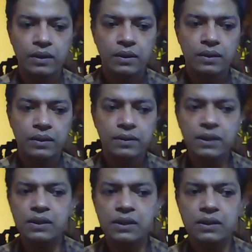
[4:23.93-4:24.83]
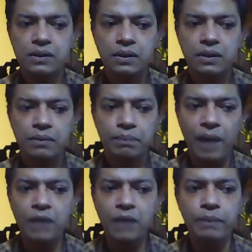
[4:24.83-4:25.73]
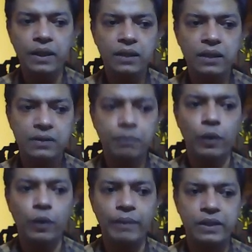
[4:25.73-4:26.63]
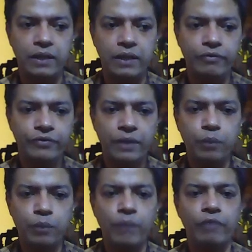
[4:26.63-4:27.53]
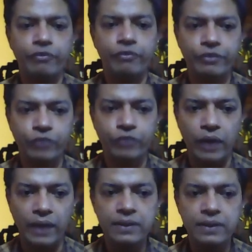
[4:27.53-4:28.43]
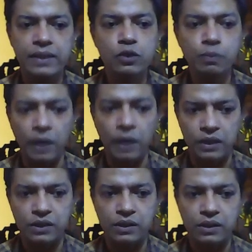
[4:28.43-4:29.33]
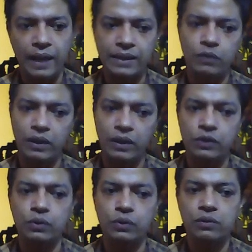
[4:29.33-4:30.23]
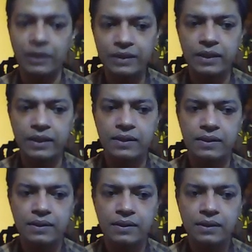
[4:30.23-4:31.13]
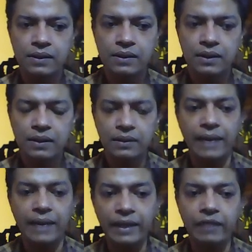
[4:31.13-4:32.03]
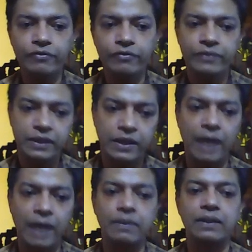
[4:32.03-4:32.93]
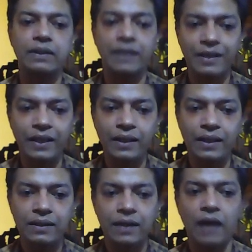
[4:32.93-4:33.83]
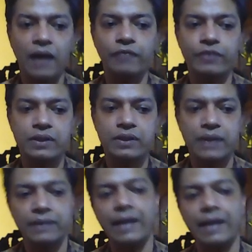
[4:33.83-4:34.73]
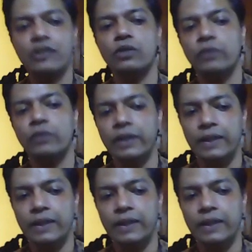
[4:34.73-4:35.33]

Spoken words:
This part B, the poem itself, a poem of 54 lines, has two parts, lines 1 to 36, the narrative describing the decree, the artifice, and the natural world.